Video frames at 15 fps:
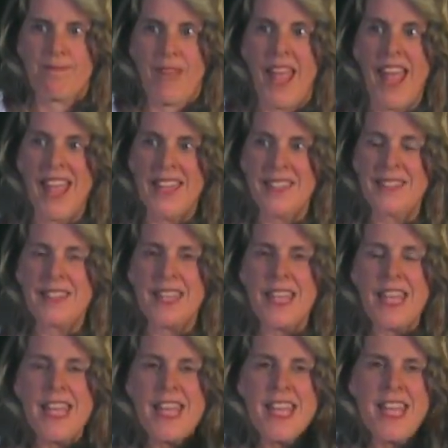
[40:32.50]
And
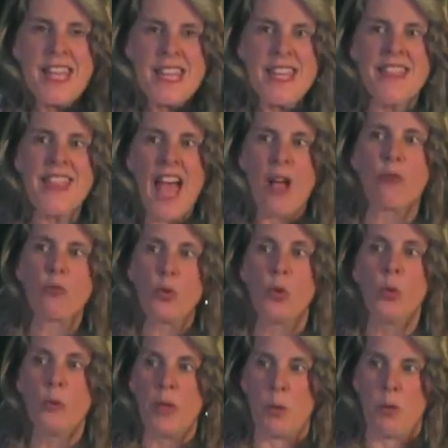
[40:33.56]
in that
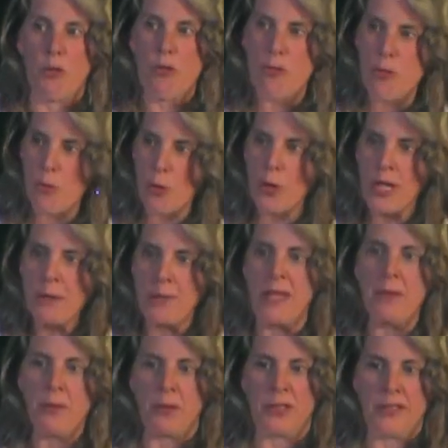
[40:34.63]
room, there were 30
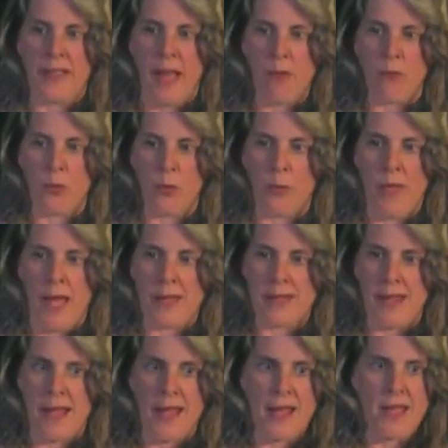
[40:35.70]
people in that room that
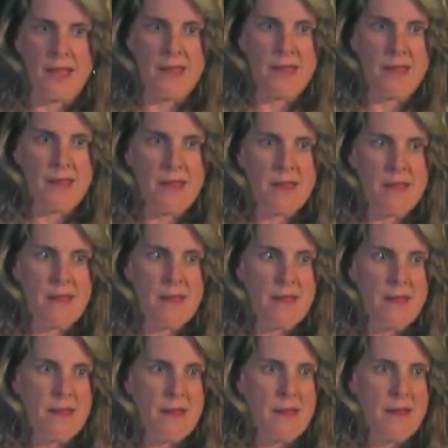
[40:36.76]
day.
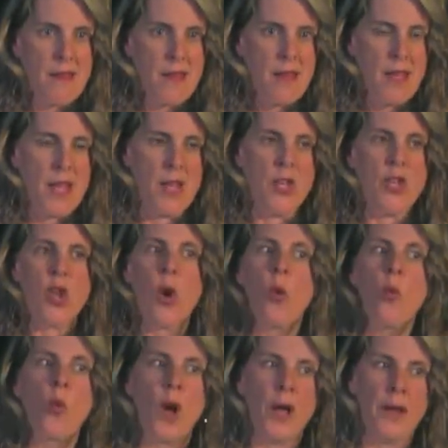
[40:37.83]
And no
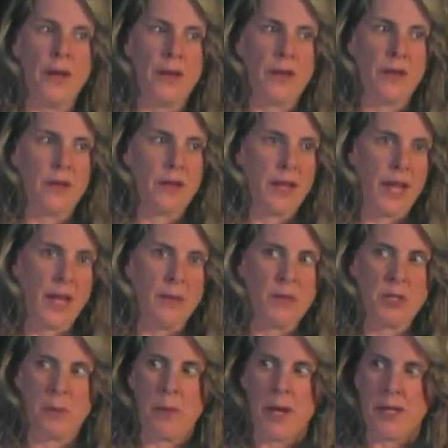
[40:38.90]
one came
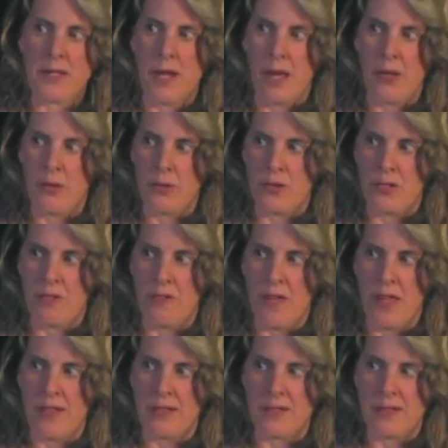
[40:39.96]
to my Tyler's
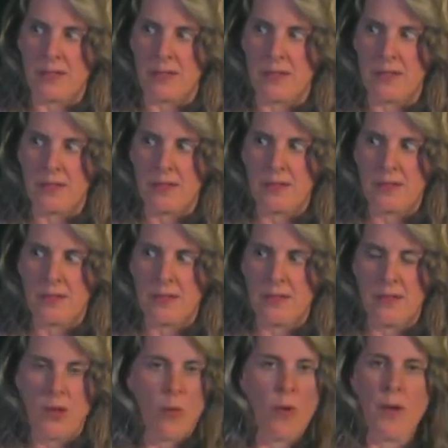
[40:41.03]
defense.
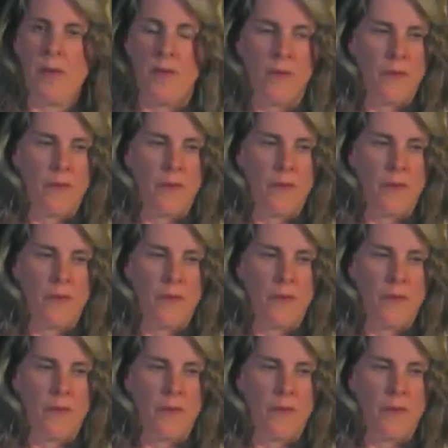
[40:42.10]
No one.